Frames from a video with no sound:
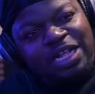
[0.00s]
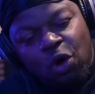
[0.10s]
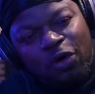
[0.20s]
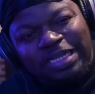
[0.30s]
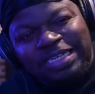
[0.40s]

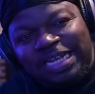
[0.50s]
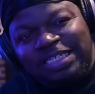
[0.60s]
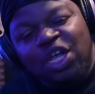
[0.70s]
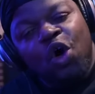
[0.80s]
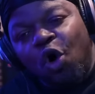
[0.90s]
All these
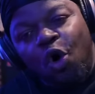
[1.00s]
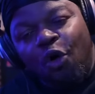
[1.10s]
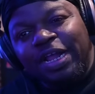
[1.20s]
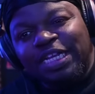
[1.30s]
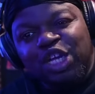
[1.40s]
niggas,
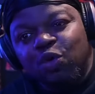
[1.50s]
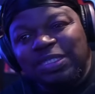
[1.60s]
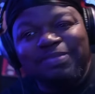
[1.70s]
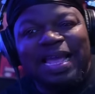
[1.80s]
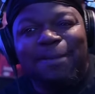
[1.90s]
all they do
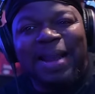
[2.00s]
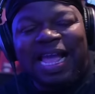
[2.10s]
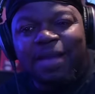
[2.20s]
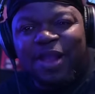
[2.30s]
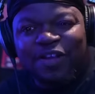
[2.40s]
is make
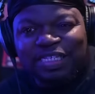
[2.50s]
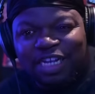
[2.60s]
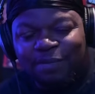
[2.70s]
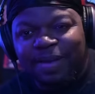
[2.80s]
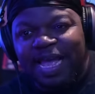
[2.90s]
black Americans
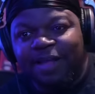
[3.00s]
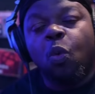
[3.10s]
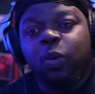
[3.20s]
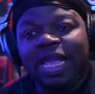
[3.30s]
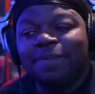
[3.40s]
look bad.
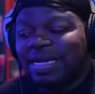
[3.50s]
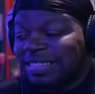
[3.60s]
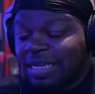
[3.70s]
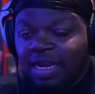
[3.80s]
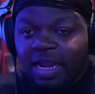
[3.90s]
We
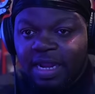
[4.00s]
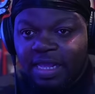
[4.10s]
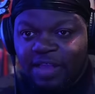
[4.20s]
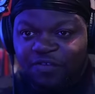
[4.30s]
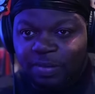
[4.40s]
must
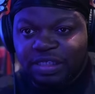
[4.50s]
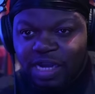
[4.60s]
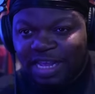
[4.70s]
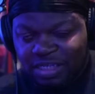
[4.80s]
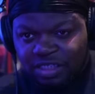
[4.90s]
delineate from these
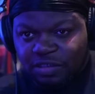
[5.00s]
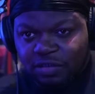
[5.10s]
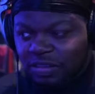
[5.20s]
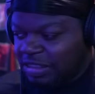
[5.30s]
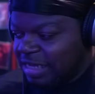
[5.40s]
niggas.
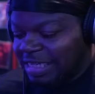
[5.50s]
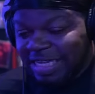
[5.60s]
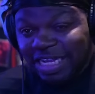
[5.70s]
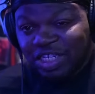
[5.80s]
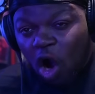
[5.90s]
Cause these
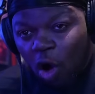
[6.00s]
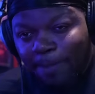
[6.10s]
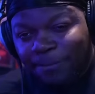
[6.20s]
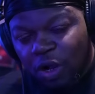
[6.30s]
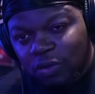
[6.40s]
niggas are
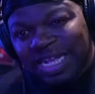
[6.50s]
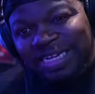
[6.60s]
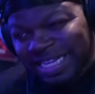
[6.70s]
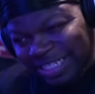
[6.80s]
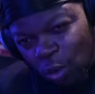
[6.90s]
both.
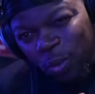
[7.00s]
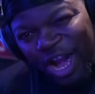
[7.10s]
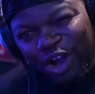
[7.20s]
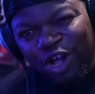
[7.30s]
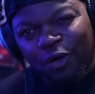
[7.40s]
He's a
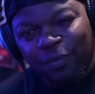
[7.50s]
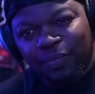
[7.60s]
weirdo.